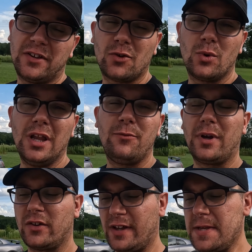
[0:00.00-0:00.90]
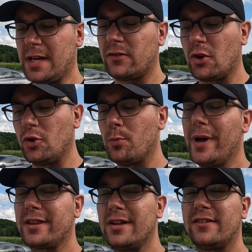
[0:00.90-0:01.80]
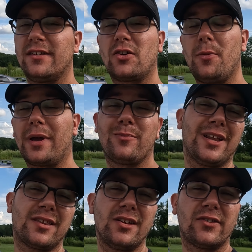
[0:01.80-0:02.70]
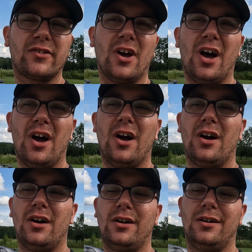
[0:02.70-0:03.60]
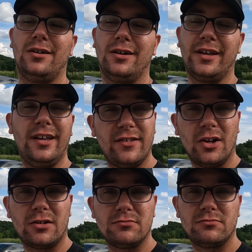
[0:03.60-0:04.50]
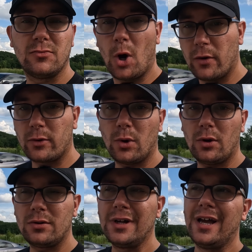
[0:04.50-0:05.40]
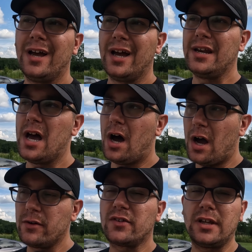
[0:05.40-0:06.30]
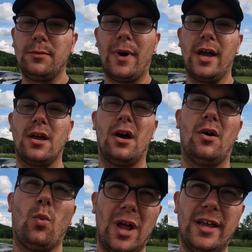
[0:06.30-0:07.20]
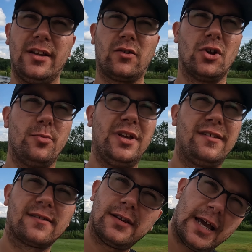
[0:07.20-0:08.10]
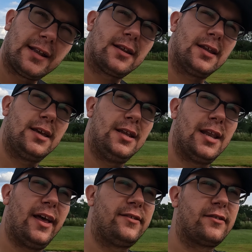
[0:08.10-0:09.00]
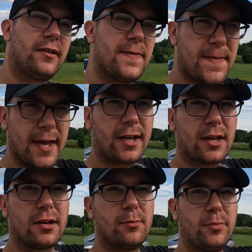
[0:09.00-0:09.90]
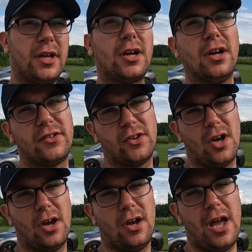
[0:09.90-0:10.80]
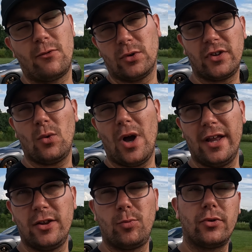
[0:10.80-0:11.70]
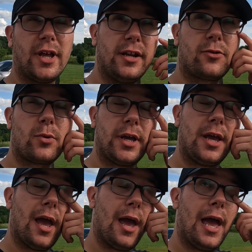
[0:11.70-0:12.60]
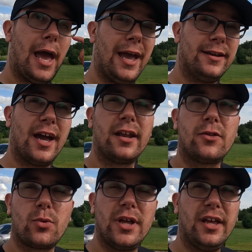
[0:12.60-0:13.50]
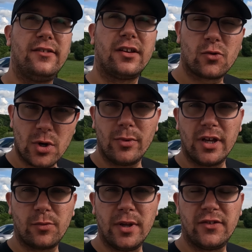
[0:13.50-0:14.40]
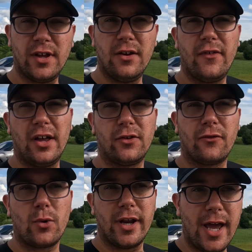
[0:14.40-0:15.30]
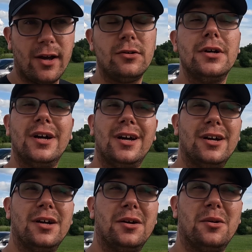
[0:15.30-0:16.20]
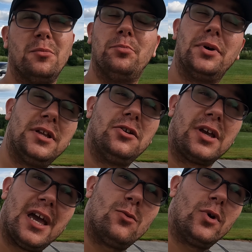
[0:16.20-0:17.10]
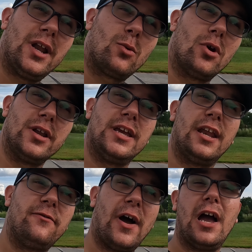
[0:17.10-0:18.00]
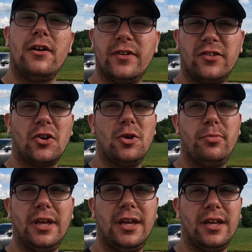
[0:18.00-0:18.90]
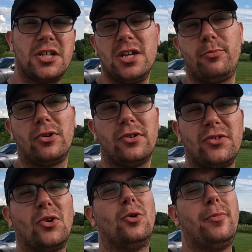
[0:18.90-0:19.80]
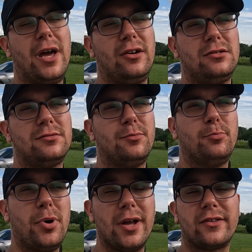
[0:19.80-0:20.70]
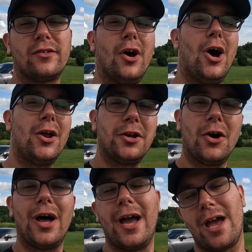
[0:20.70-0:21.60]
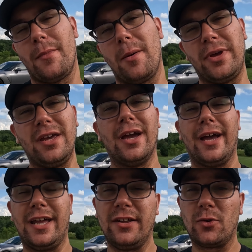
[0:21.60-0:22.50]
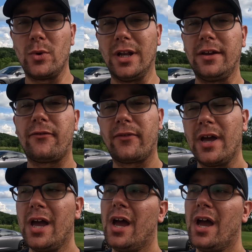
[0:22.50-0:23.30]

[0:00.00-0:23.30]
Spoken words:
It's a relief because I think it's going to do maintenance. It's going to make maintenance easier overall. Now, obviously, my wallet is going to be slightly less thick because every once in a while I need to put 93, and 93 is extremely expensive as of right now. But then again, when I run E85, it's going to be cheaper, so better. But all in all, I am happy. It is a relief.